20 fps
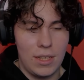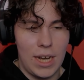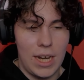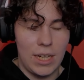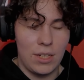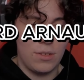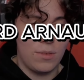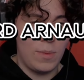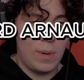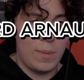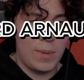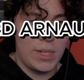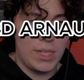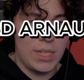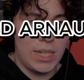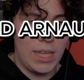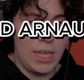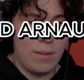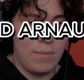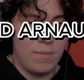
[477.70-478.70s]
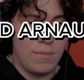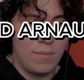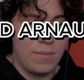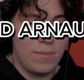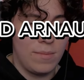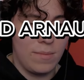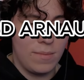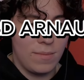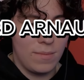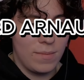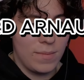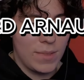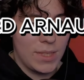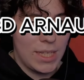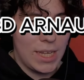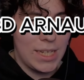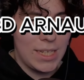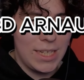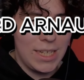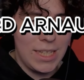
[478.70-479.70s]
I don't remember his name.
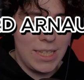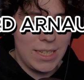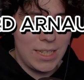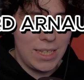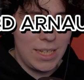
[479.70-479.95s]
Is he the